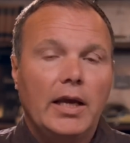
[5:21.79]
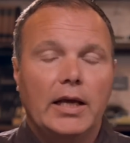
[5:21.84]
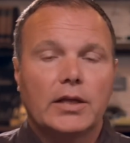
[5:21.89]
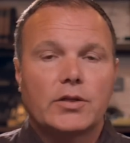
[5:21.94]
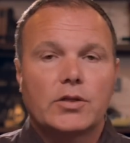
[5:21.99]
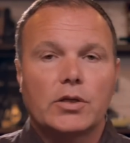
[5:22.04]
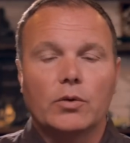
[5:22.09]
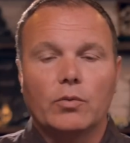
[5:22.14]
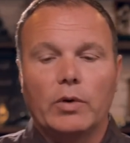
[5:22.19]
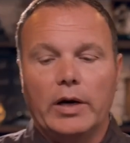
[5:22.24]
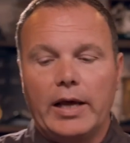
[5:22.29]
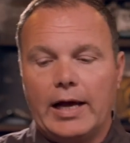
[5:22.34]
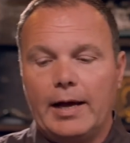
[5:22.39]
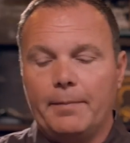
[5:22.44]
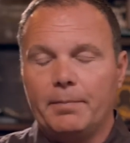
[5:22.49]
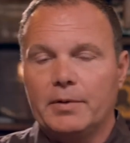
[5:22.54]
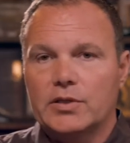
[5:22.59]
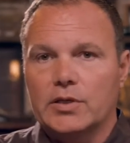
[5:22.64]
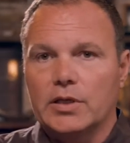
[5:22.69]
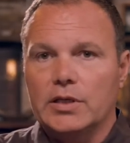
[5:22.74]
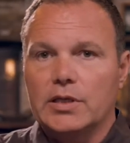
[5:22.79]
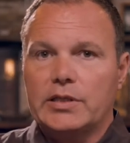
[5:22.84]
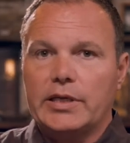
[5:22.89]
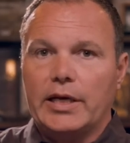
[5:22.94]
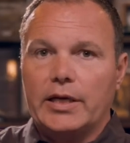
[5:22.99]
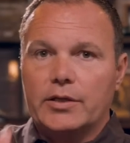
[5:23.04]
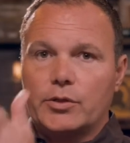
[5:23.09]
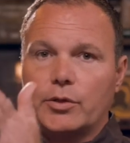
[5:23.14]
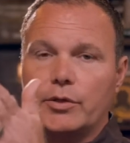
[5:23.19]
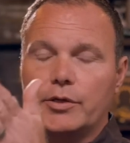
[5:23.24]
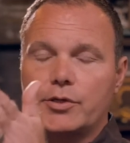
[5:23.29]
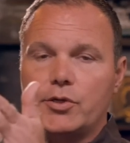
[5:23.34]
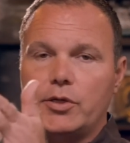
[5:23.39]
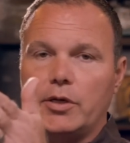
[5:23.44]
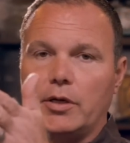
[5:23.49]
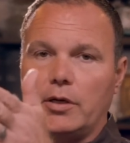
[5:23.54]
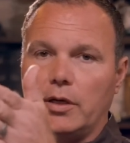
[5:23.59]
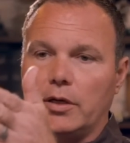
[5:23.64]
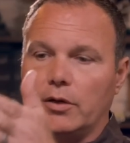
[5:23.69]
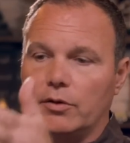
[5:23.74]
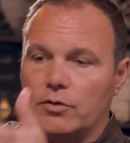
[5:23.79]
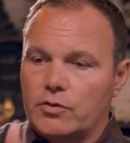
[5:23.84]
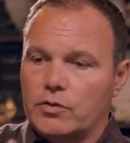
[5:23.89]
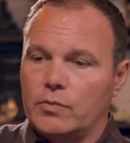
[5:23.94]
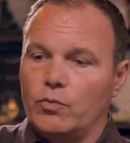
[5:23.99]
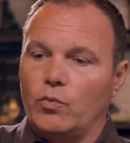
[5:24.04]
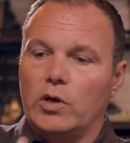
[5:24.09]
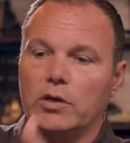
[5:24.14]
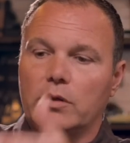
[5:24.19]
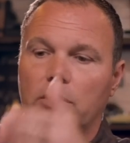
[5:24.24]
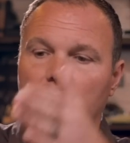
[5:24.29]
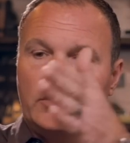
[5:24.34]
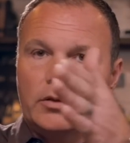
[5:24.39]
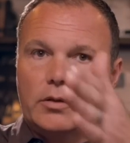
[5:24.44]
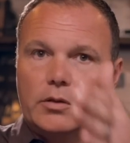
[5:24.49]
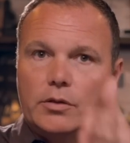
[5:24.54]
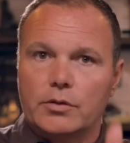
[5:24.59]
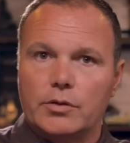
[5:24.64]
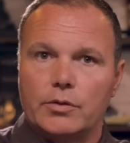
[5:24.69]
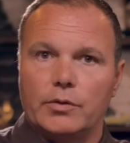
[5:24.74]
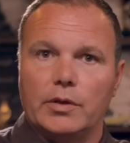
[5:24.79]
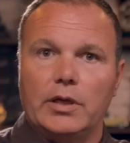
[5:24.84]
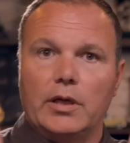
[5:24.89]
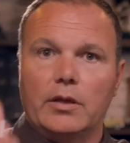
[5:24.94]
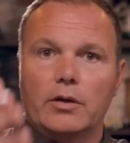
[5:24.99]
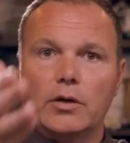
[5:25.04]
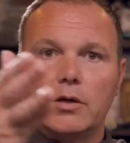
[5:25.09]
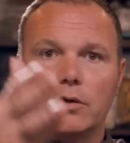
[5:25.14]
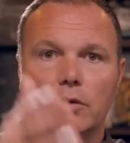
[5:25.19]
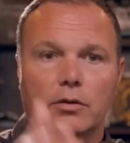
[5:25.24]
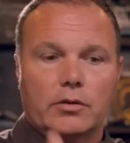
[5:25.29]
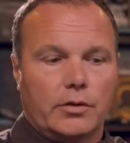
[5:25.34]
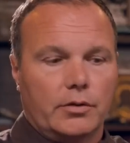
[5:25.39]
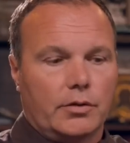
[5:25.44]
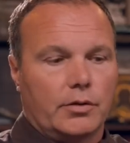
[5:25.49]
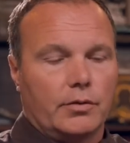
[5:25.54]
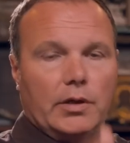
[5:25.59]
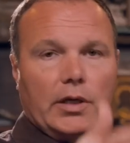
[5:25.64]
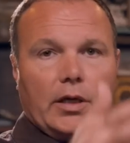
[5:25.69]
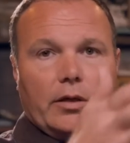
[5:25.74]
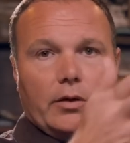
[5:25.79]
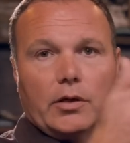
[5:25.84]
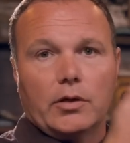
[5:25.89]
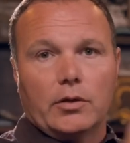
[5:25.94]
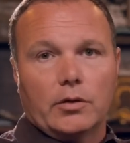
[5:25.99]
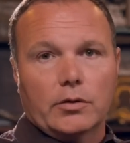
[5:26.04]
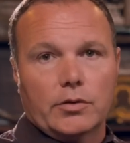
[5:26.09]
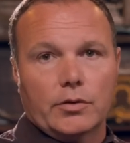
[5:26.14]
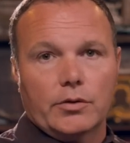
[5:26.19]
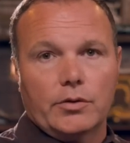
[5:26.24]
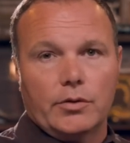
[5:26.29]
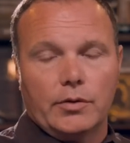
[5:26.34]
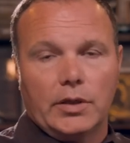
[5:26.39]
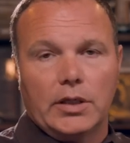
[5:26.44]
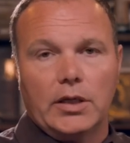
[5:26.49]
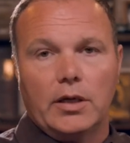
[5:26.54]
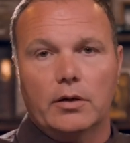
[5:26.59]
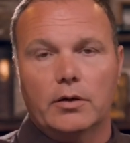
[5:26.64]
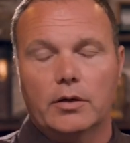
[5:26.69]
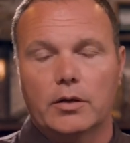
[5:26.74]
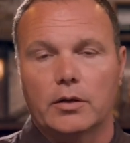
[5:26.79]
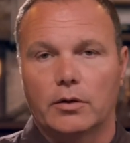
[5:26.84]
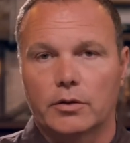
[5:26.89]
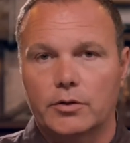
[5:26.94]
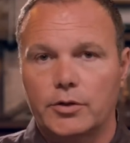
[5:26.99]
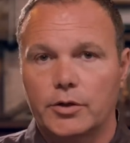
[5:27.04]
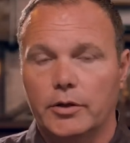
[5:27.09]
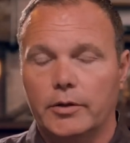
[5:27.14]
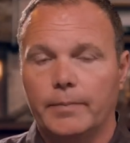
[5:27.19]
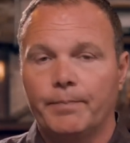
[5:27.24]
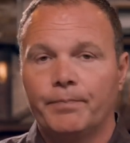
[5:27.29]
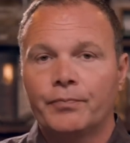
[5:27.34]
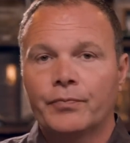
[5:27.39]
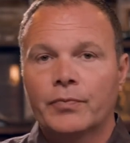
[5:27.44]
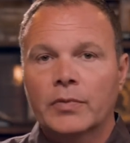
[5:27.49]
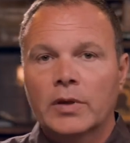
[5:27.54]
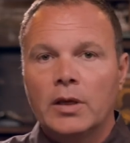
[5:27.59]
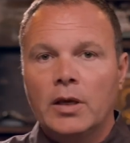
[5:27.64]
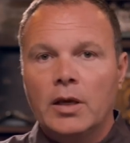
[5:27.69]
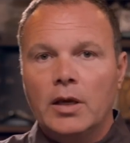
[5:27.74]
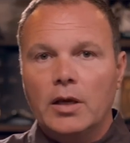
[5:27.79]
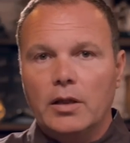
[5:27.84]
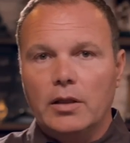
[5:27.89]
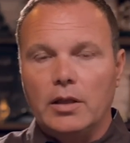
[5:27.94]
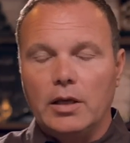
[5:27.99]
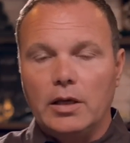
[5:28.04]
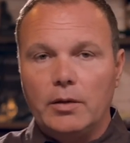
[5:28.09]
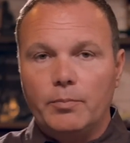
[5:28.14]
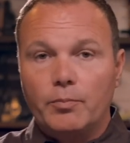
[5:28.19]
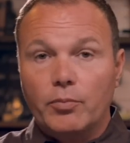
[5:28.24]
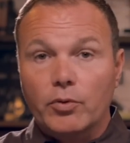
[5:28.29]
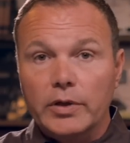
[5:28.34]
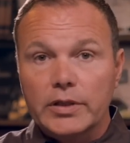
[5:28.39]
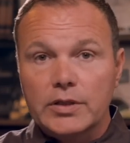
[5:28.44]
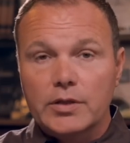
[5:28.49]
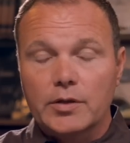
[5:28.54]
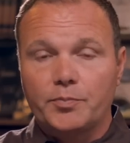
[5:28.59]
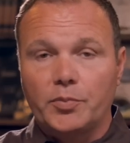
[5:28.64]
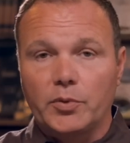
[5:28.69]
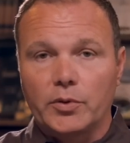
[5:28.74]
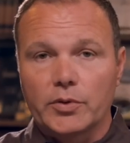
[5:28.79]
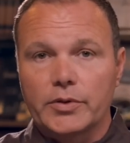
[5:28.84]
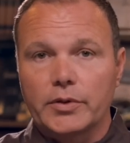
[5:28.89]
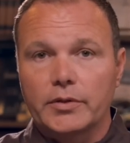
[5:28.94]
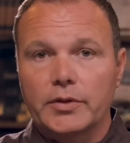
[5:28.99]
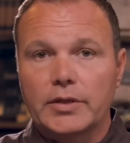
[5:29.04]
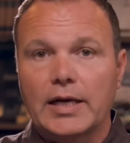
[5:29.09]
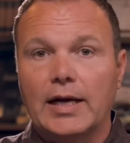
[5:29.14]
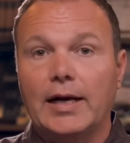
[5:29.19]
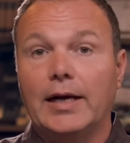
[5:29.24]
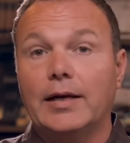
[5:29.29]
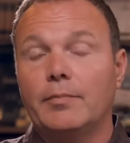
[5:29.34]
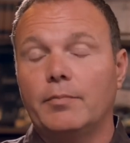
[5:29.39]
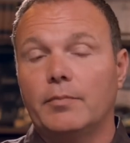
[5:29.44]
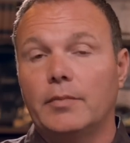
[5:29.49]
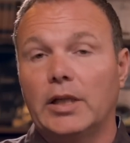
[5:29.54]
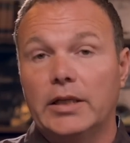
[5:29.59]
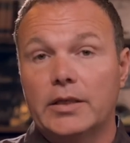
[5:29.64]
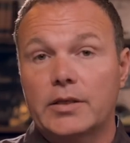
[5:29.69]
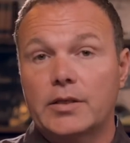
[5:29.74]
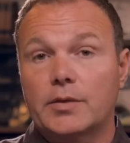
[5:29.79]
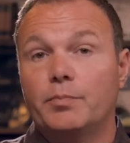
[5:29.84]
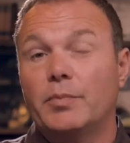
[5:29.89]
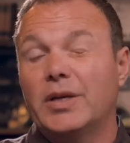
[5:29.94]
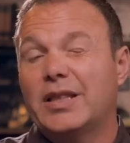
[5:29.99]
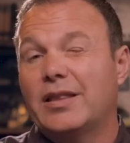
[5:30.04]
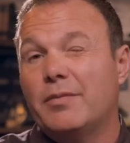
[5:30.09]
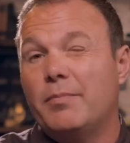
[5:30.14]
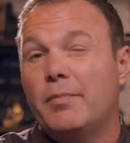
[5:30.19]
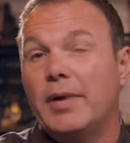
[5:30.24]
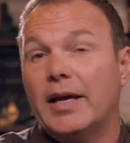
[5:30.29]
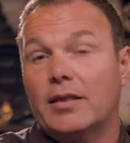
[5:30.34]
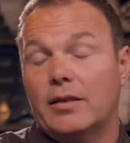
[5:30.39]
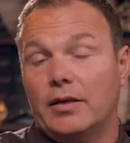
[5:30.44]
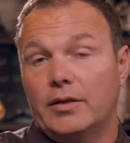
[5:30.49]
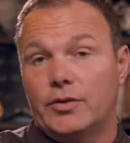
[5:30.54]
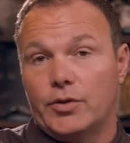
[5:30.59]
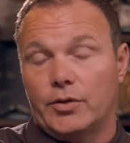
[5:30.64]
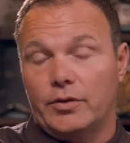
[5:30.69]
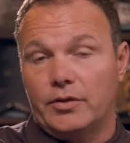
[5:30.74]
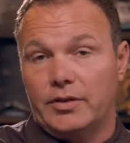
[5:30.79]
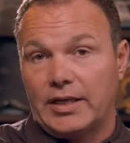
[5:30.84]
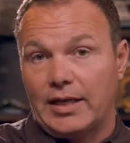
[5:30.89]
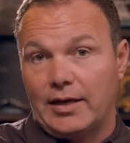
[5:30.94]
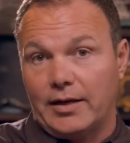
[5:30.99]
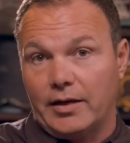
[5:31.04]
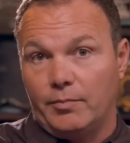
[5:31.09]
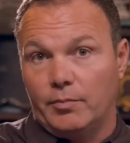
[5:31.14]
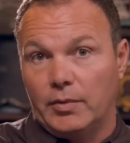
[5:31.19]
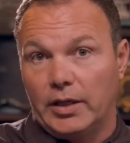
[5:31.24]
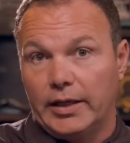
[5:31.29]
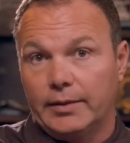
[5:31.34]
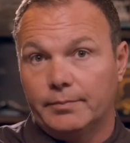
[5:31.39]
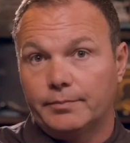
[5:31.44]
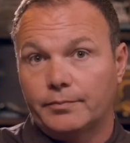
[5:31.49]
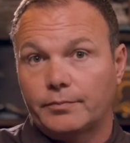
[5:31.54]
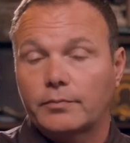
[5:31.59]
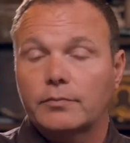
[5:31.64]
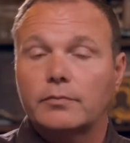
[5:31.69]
And so what happens is, as Christianity goes from one culture to another culture to another culture to another culture, the principles are timeless, but the methods are timely.